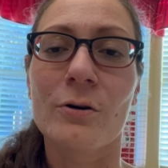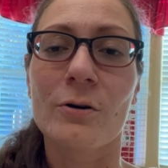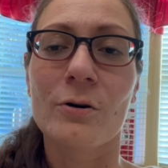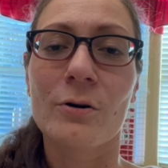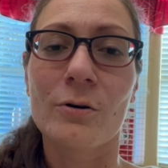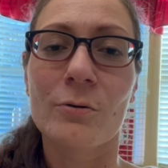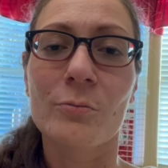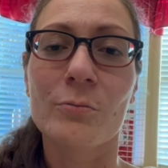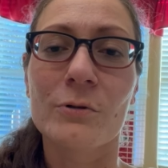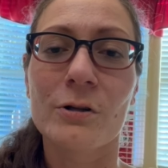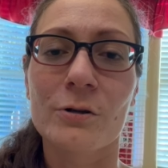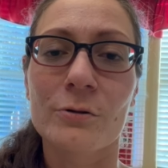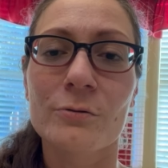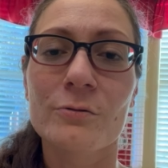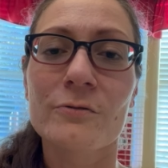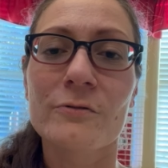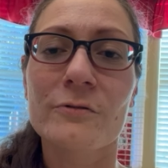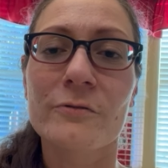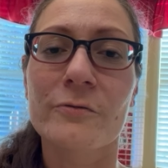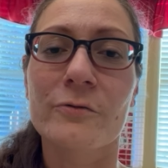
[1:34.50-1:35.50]
home
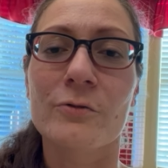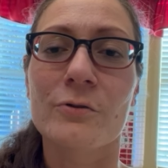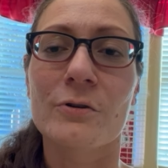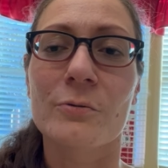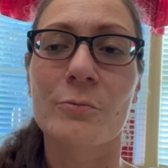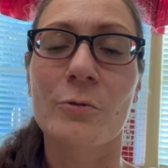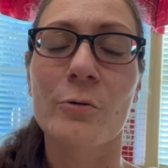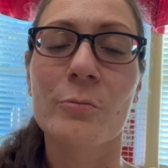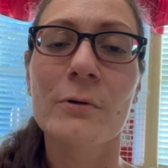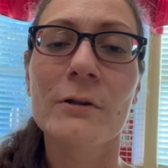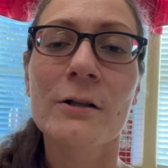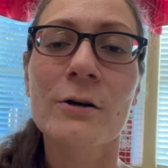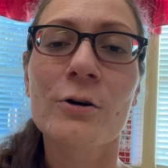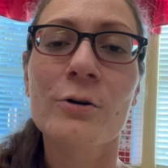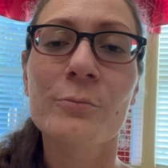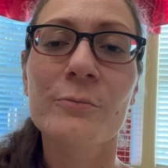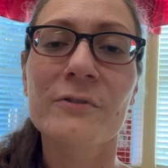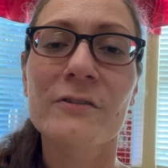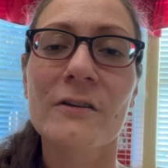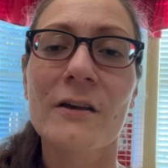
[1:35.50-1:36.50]
loans for mobile
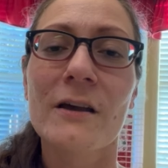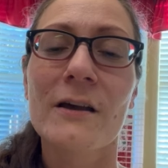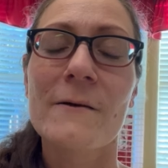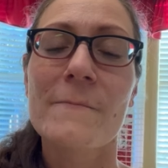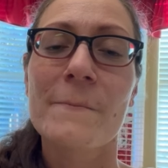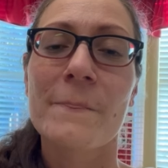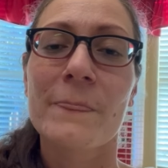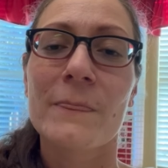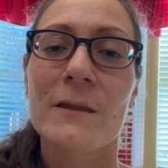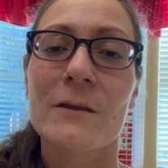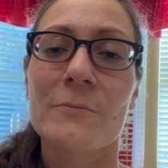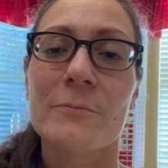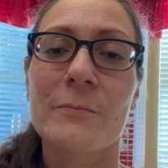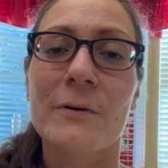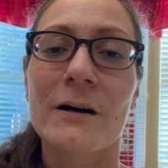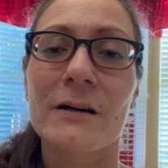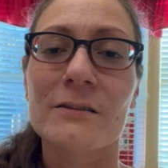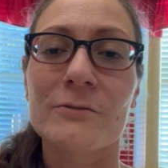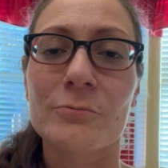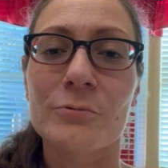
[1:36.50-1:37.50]
homes,
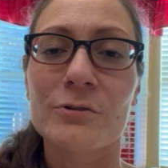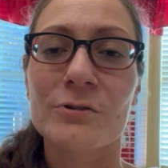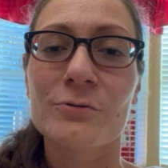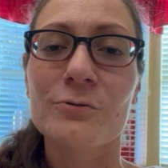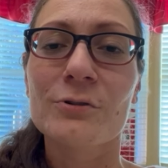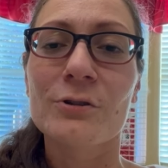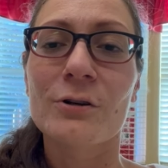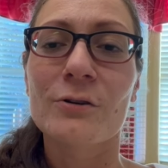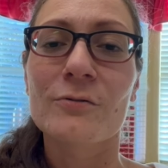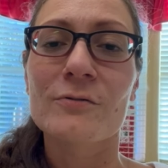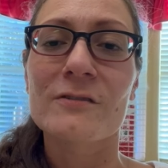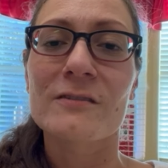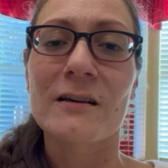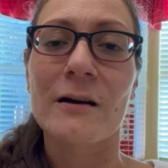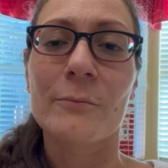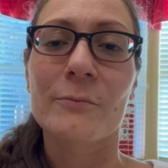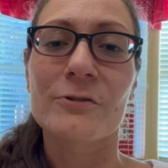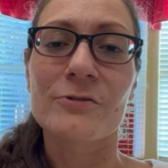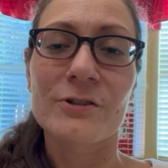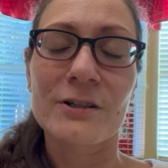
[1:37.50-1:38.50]
but we do know
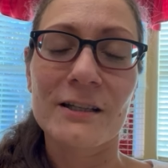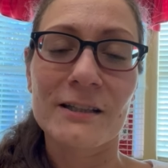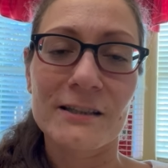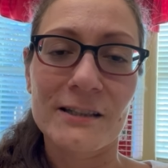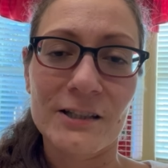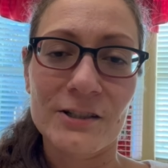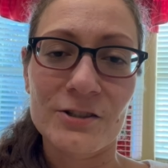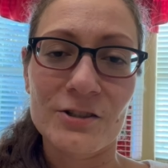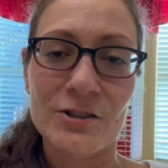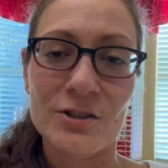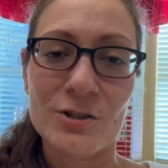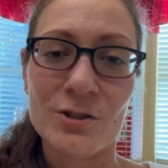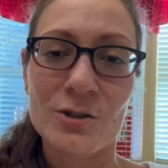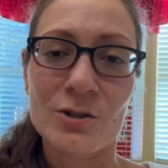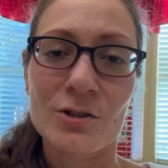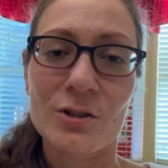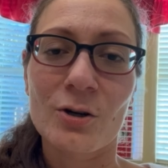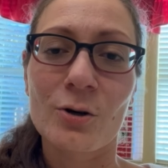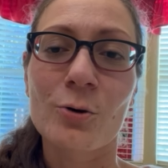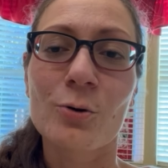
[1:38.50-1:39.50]
some great lenders
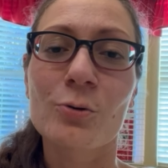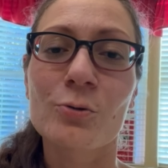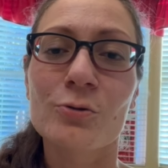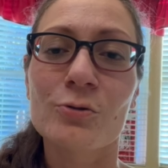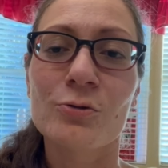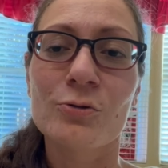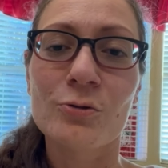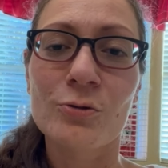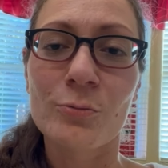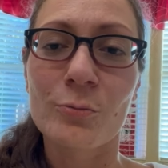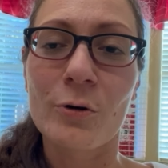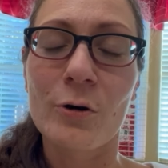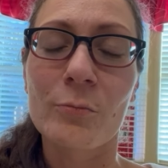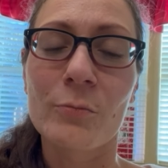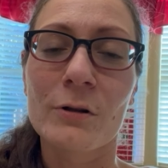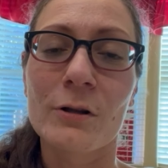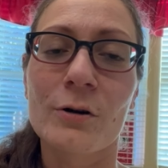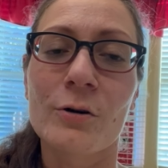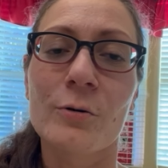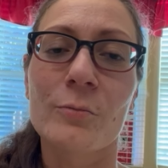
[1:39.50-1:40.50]
who do
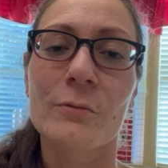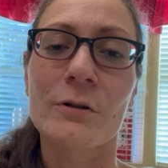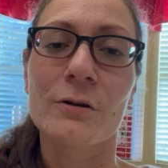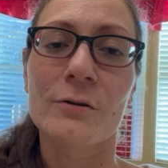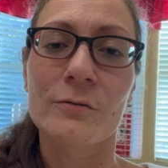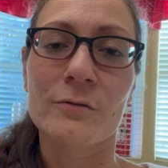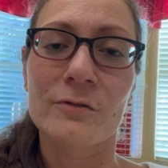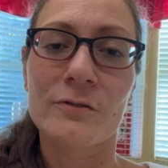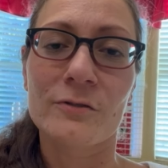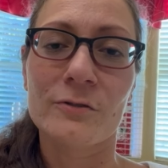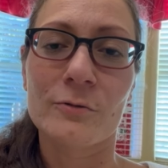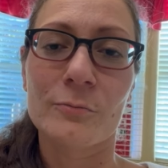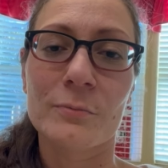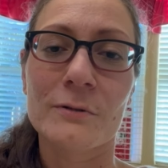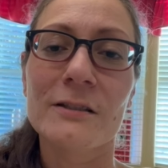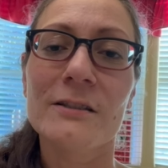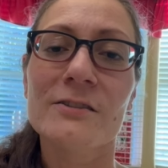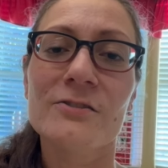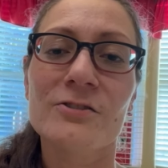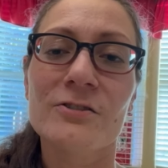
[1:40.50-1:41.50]
mobile home loans. So
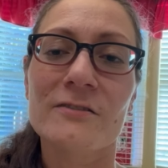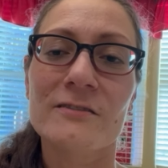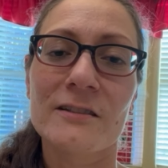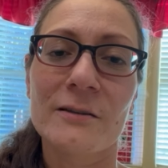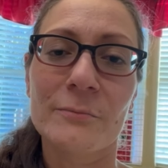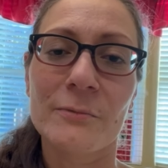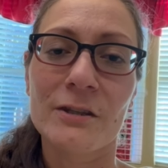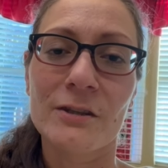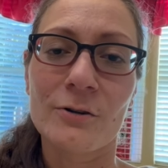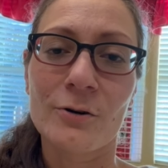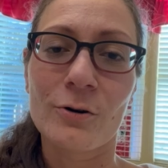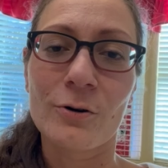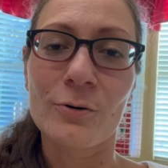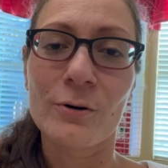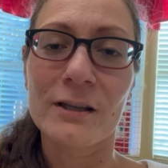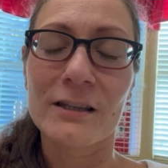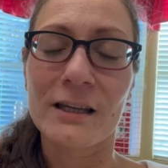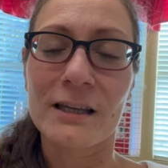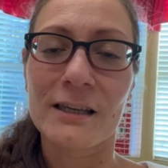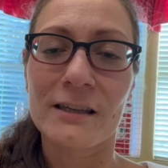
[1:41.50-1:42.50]
please just let me know
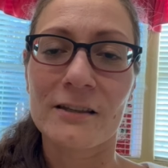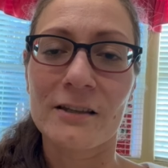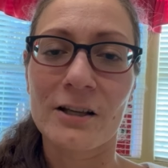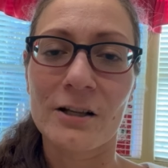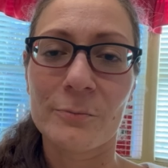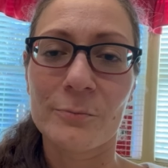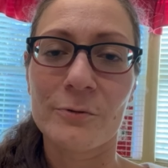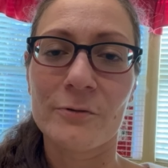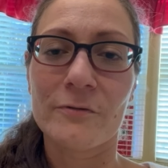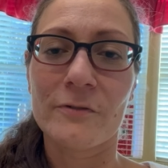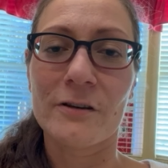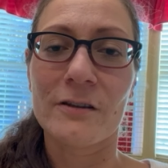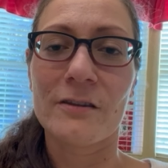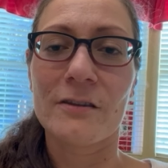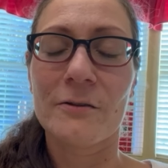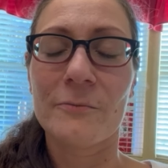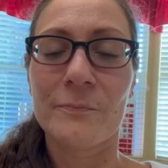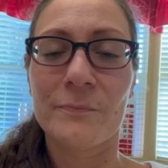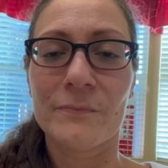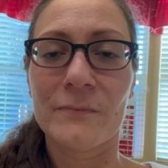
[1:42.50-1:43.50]
and I can help you with
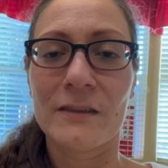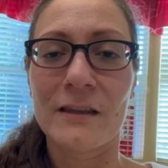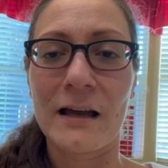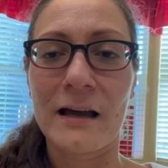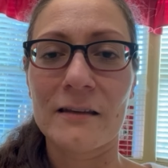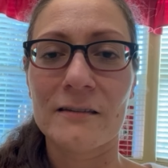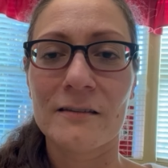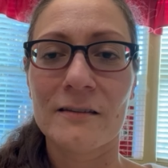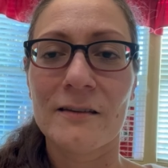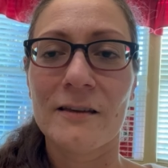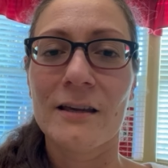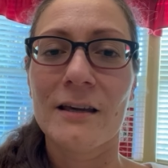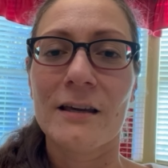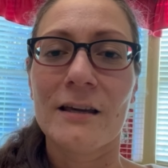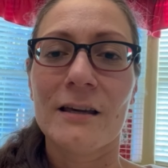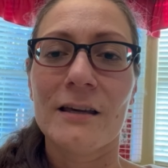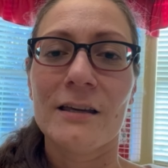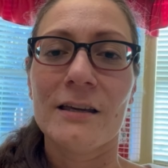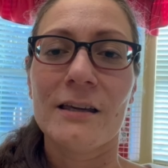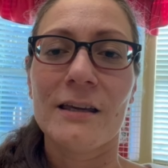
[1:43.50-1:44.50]
that.
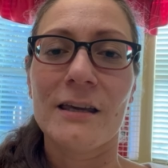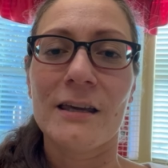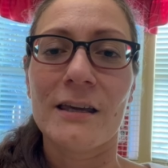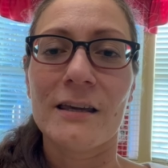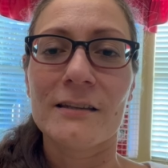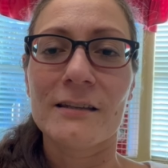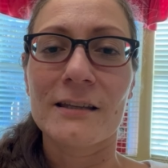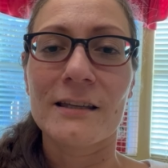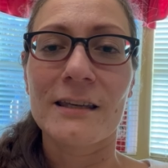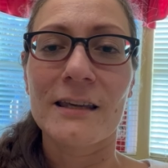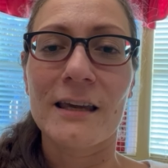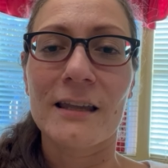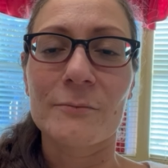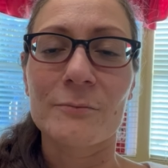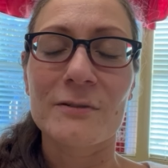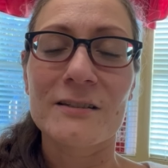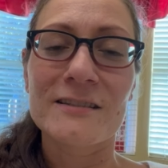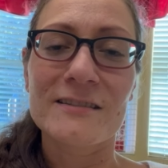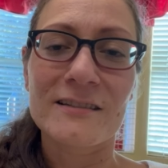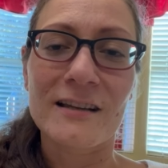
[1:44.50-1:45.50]
And again,
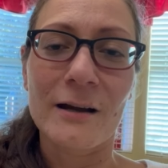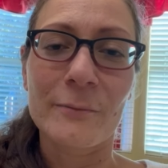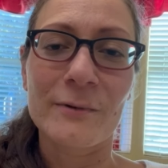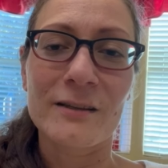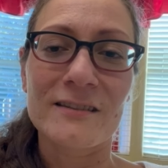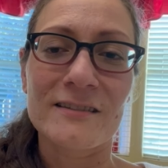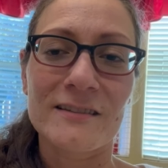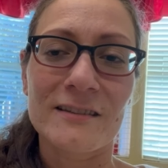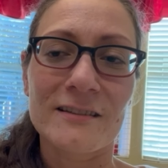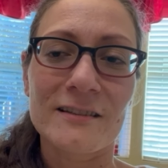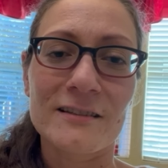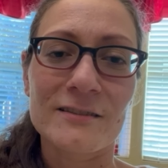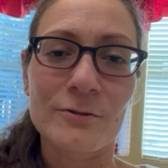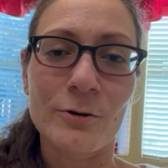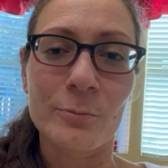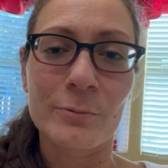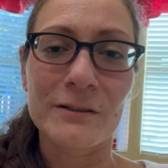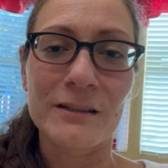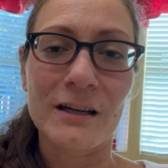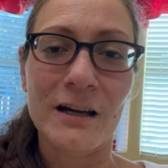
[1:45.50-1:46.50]
please come and see this
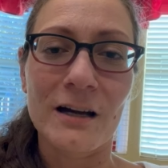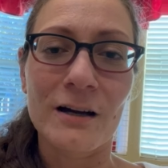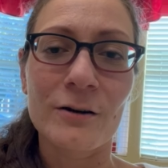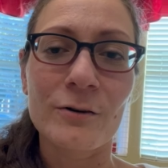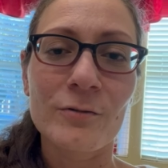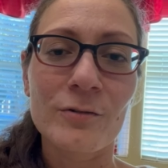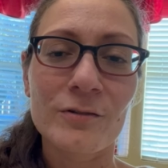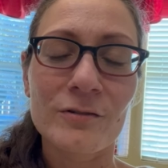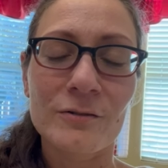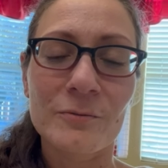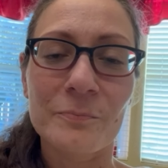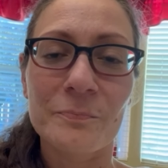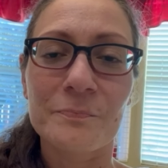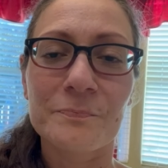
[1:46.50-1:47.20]
open house.